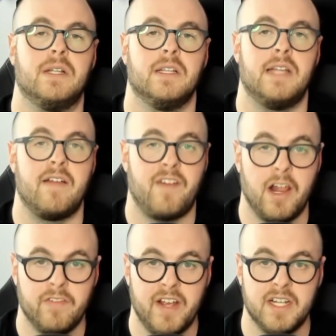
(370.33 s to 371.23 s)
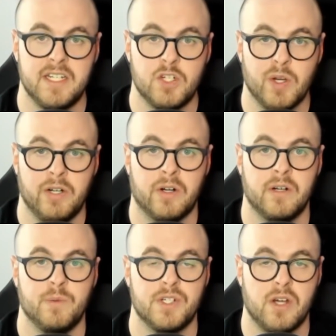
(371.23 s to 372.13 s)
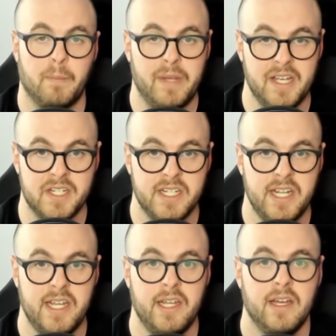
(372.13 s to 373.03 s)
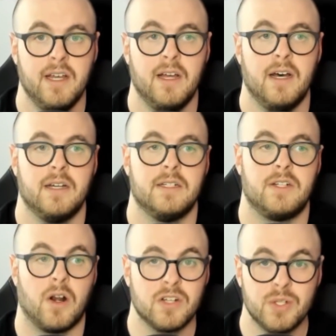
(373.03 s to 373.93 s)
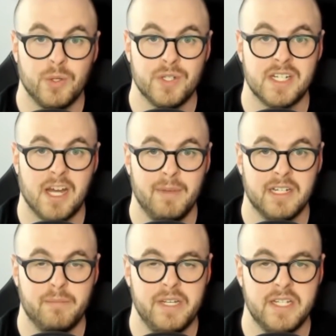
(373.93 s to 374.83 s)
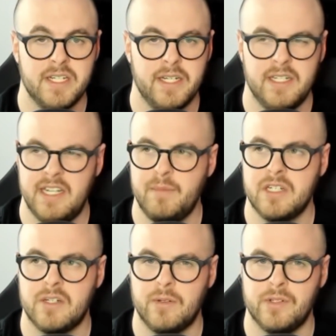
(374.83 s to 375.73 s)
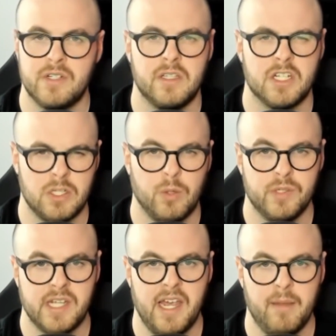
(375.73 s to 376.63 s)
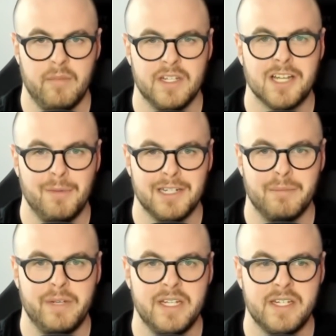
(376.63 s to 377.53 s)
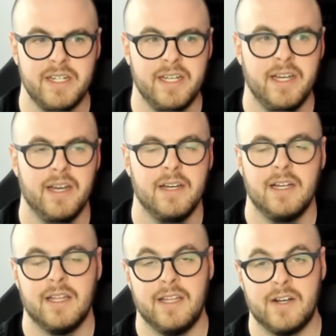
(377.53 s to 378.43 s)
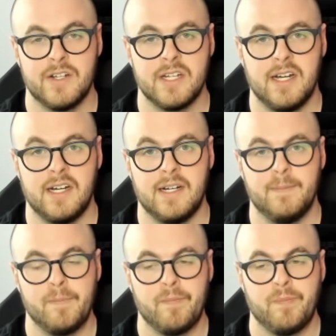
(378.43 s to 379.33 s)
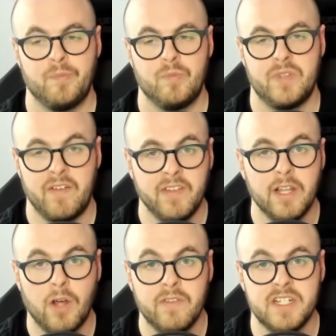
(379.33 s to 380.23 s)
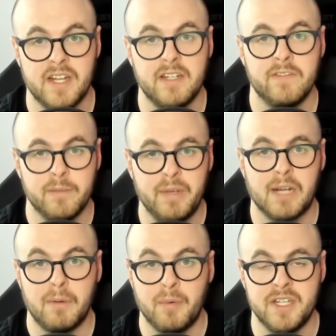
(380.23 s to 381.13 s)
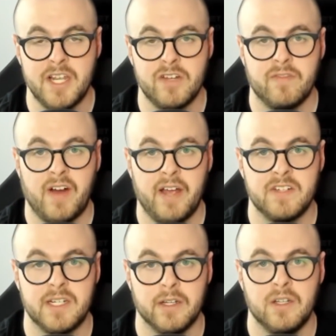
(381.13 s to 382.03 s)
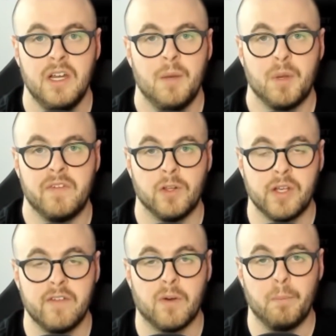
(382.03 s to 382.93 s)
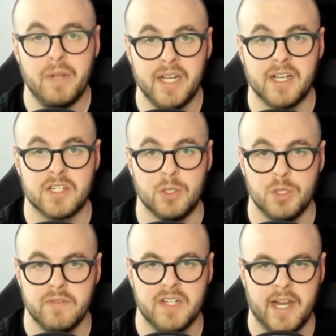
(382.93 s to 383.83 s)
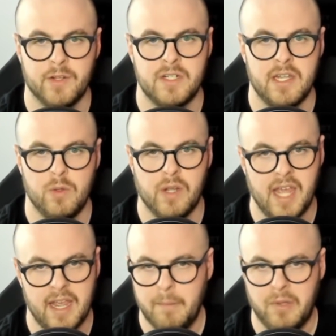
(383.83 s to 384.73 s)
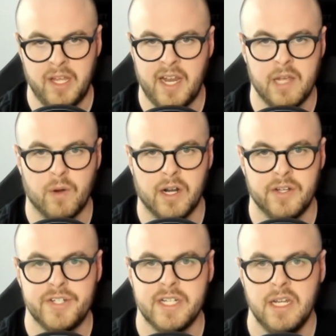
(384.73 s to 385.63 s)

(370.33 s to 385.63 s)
That Final Fantasy trailer was on PC. Dark Souls is coming to PC. Demon Souls, the Souls game, is coming to PC. There's definitely a lot of incentive to pick up a PlayStation 5 still, but if you're looking for big exclusive titles that you can't play anywhere else,